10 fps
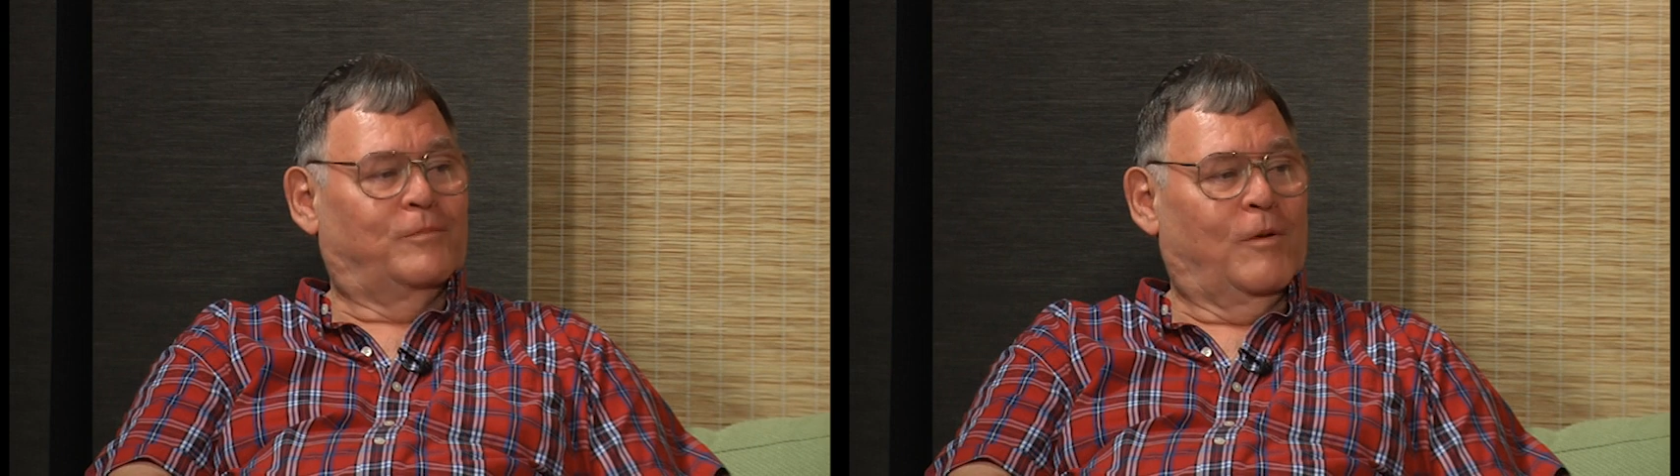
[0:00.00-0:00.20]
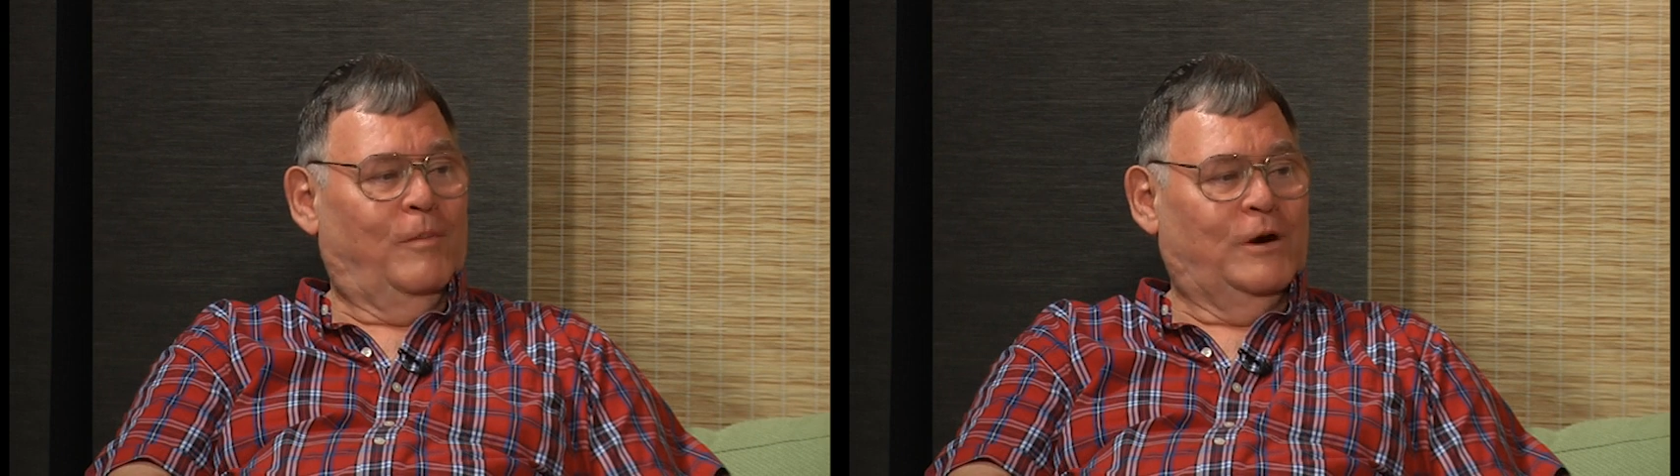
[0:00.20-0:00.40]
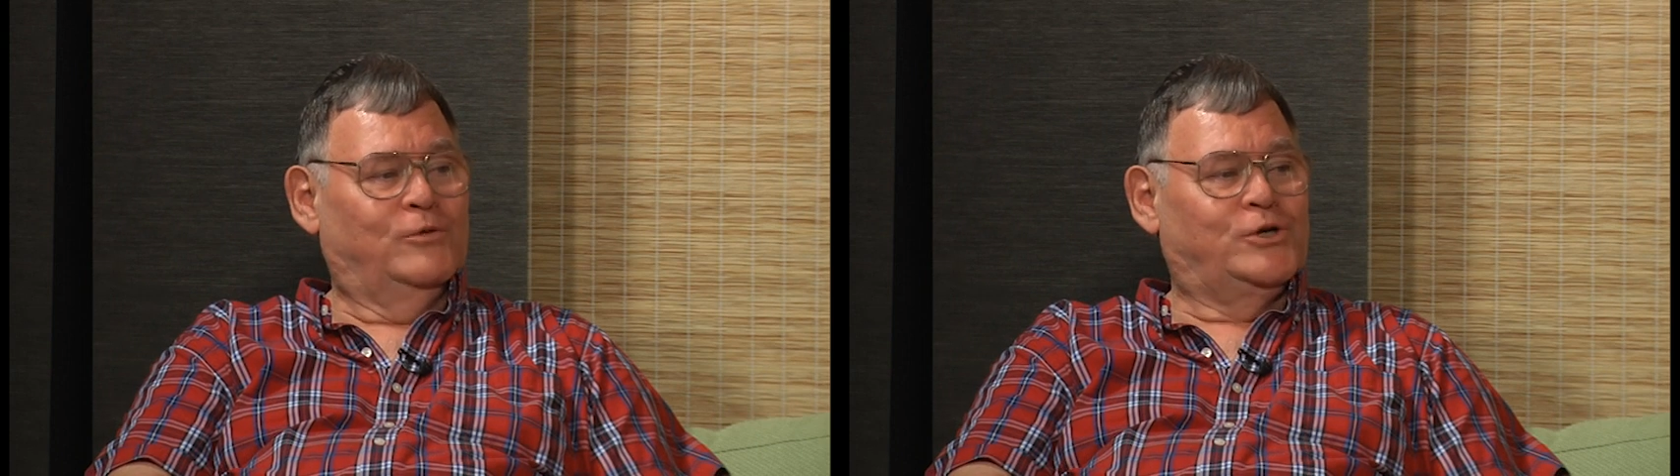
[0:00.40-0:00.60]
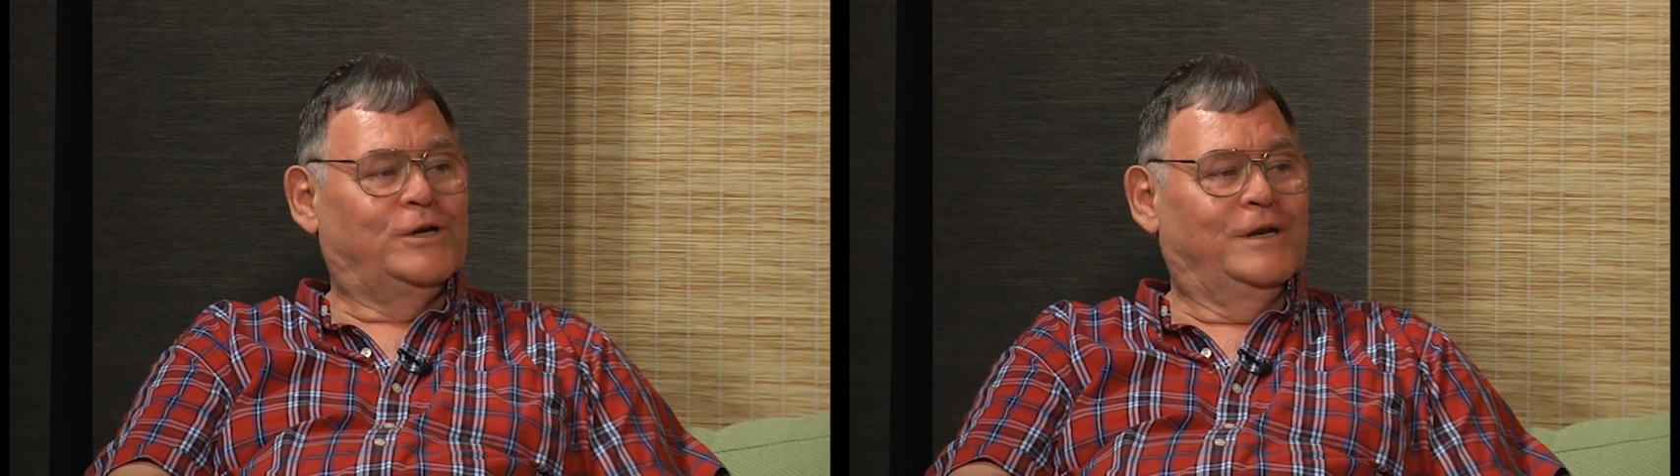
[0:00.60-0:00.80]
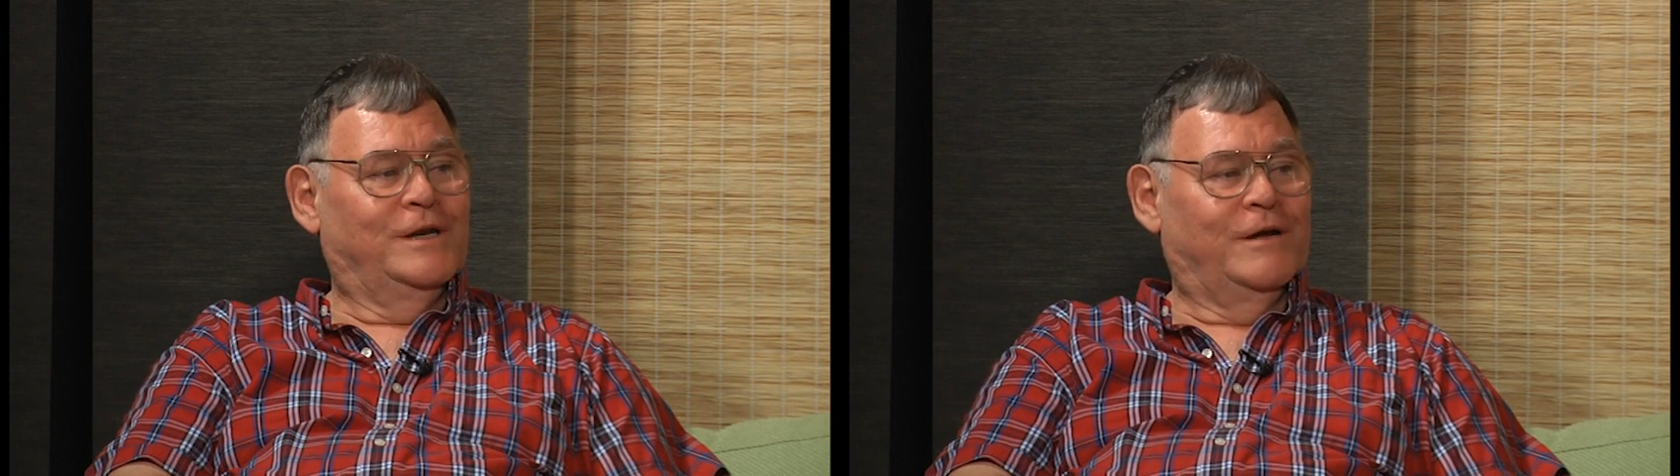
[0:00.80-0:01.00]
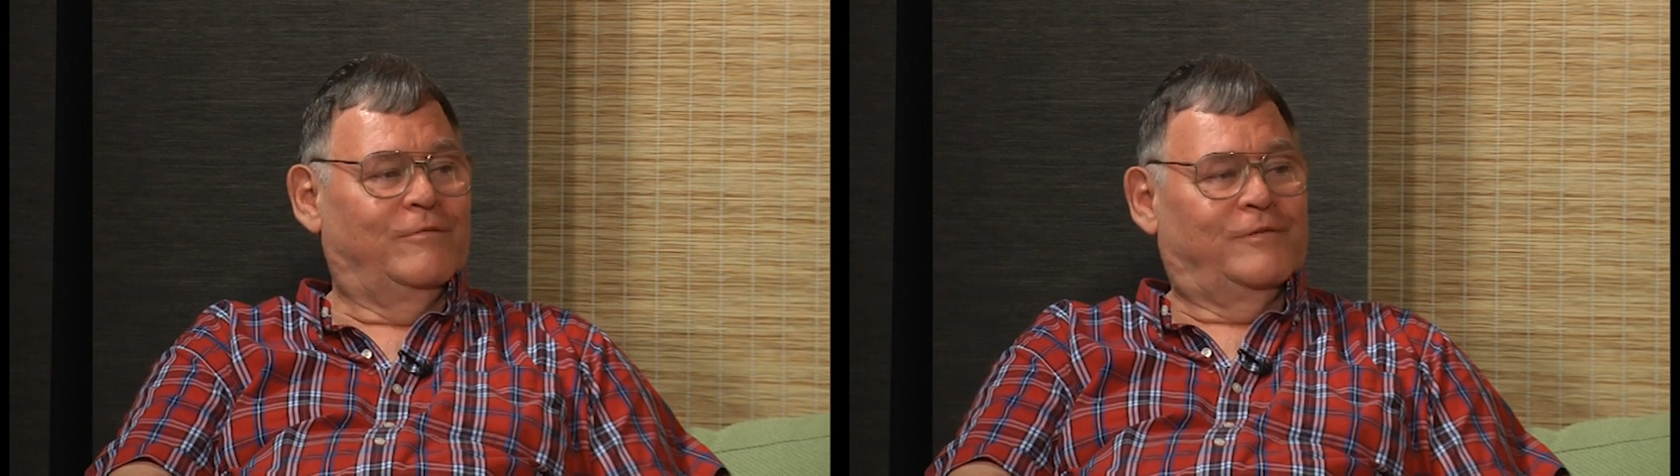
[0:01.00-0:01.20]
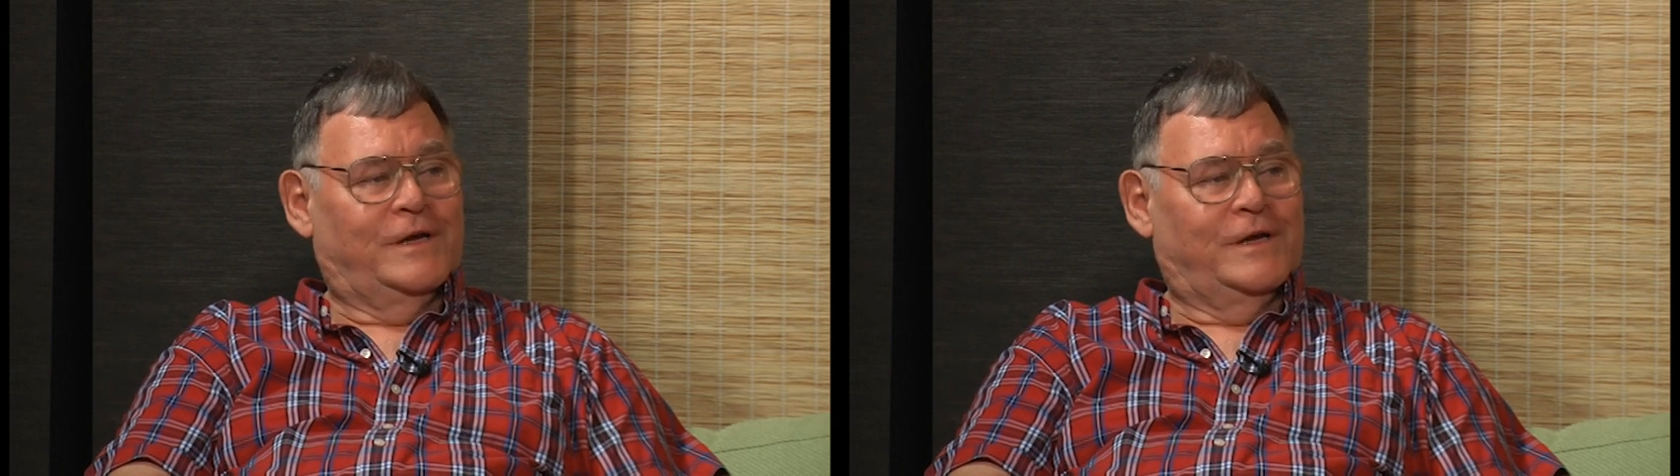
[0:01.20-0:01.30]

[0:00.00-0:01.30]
promotion of